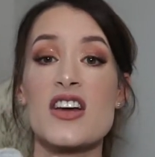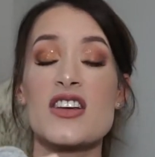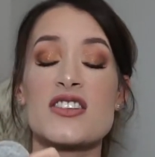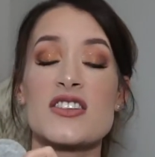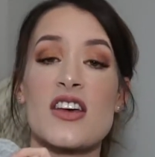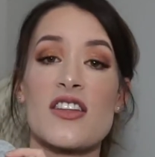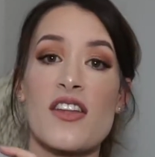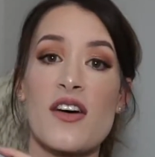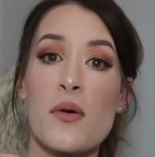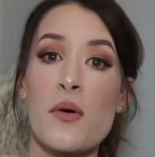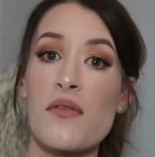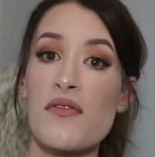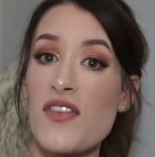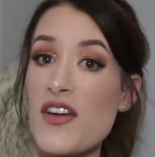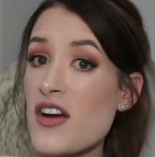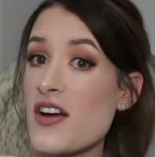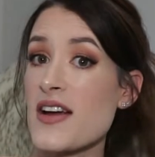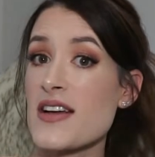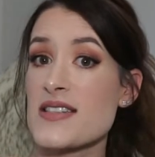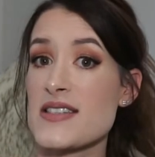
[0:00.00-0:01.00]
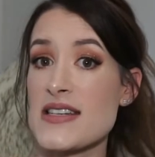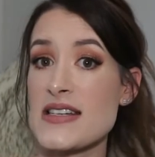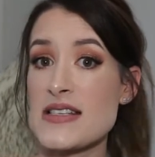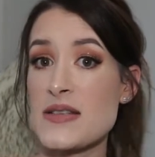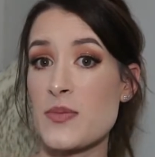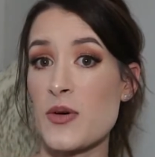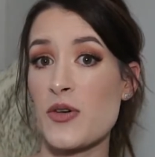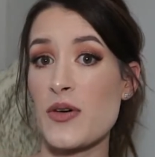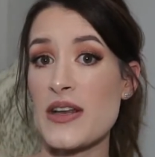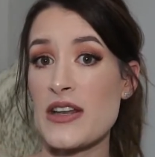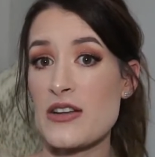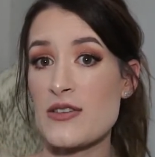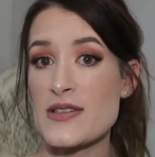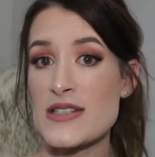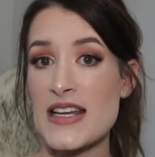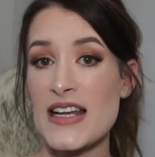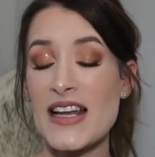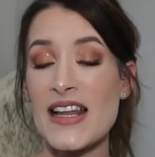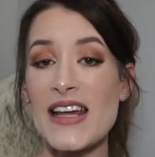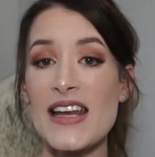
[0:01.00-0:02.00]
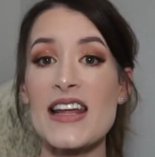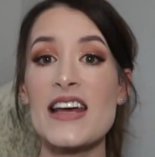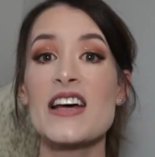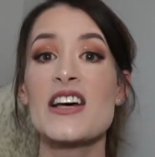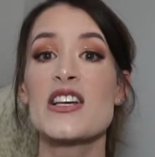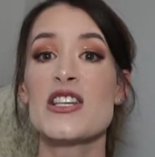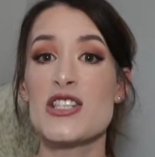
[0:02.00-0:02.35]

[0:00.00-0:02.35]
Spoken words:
So they were very accessible in New Zealand.